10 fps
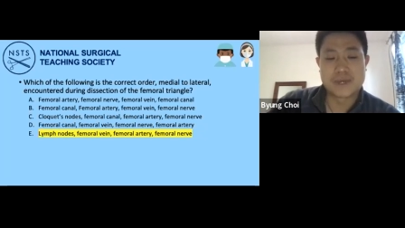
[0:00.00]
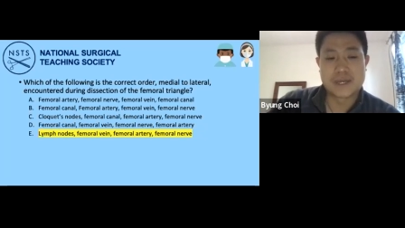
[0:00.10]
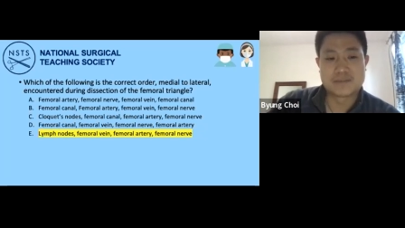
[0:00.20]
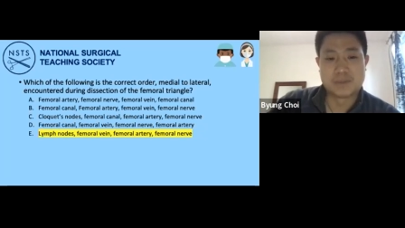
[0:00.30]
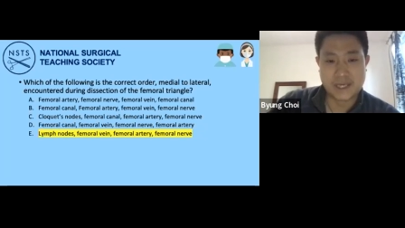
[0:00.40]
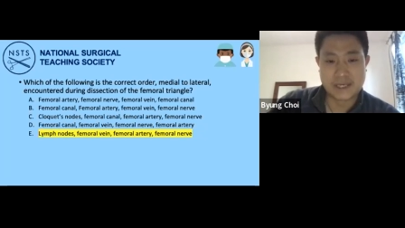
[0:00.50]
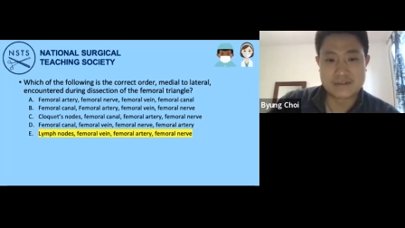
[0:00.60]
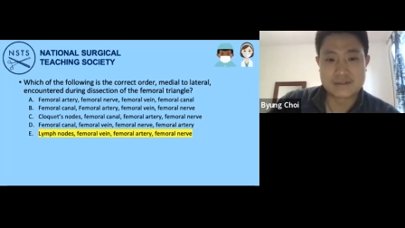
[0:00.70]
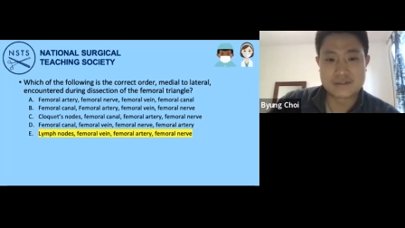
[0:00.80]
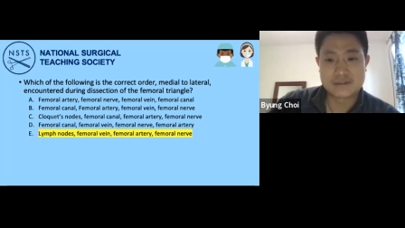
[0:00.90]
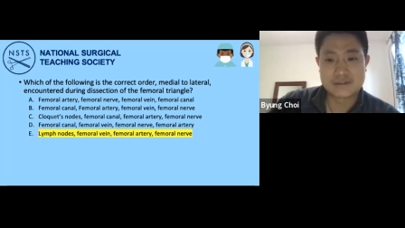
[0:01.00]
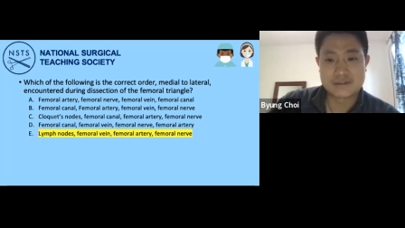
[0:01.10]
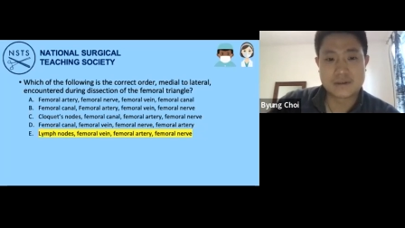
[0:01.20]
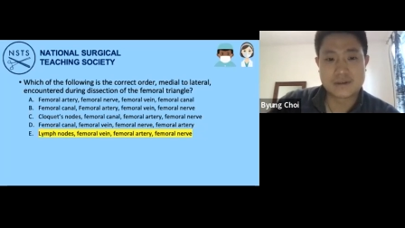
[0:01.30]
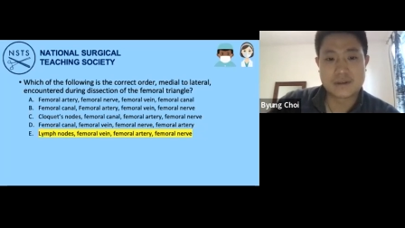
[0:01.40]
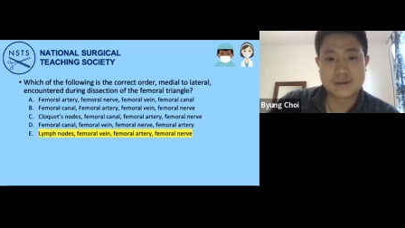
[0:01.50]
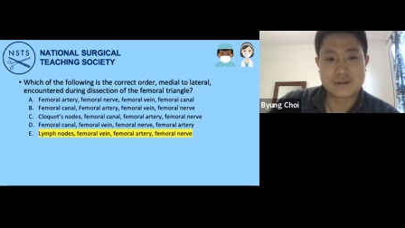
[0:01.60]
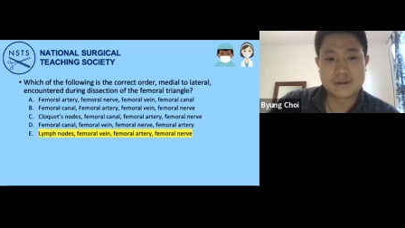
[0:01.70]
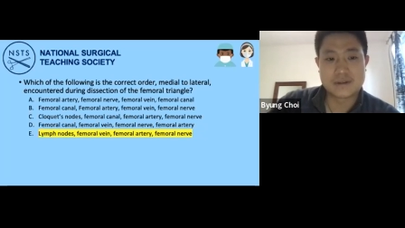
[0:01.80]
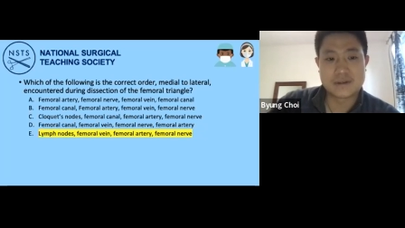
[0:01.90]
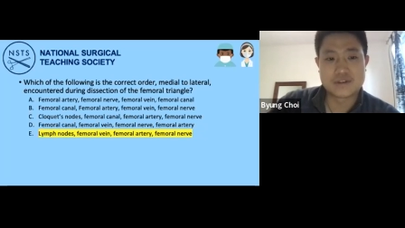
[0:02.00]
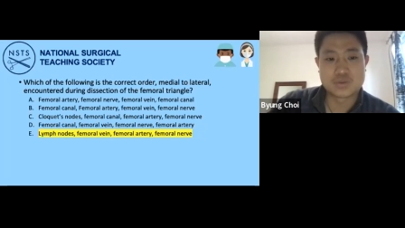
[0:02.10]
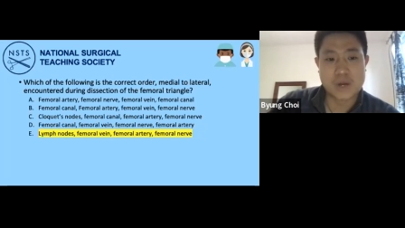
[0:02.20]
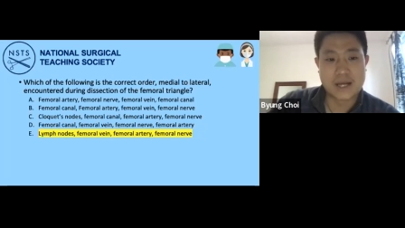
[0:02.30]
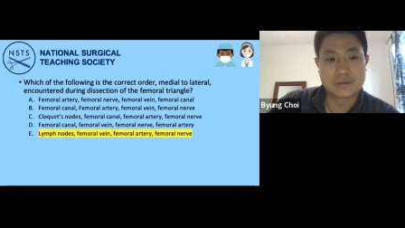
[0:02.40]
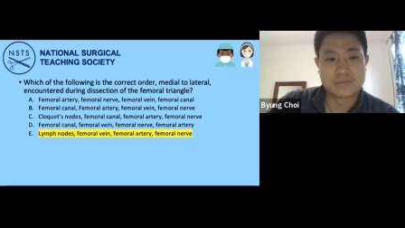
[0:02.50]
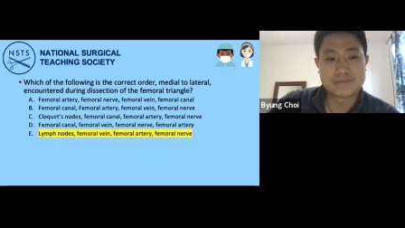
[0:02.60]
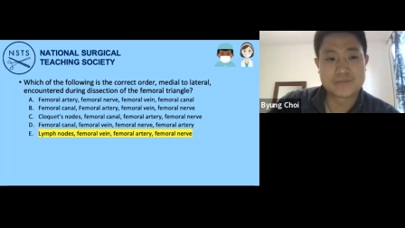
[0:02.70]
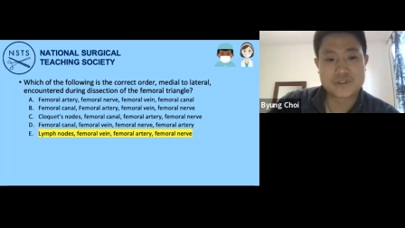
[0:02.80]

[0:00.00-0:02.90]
SBAs as well.